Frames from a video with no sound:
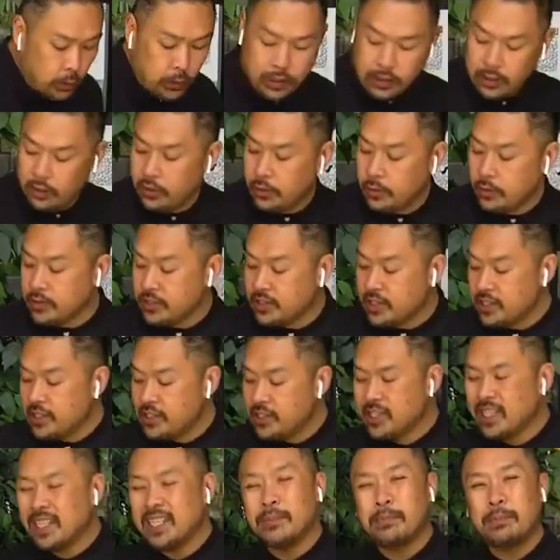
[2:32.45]
what we're going to do is
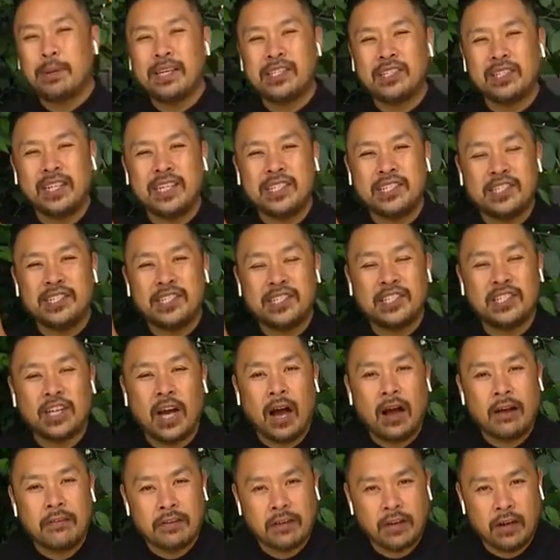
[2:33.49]
this is going to basically
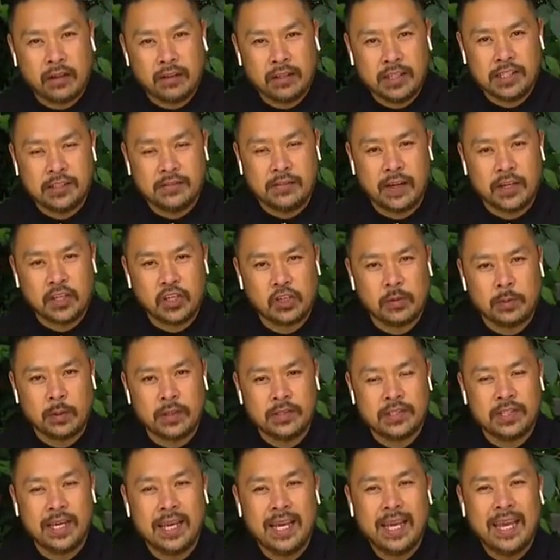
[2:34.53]
soften all these
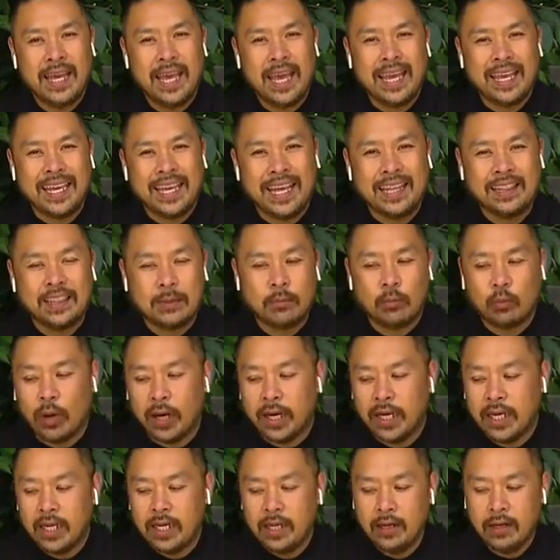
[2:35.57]
vegetables and get them
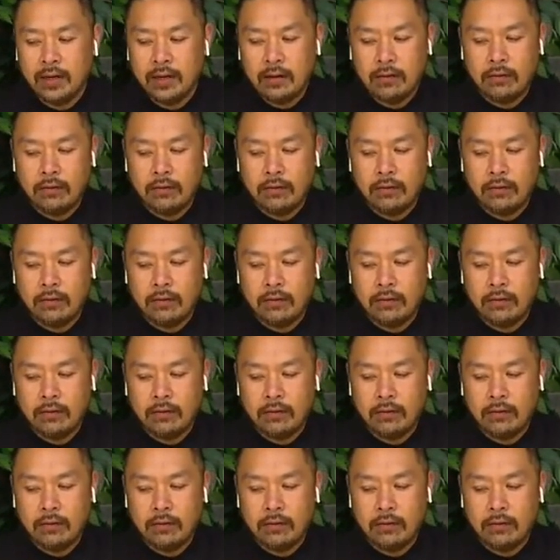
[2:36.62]
ready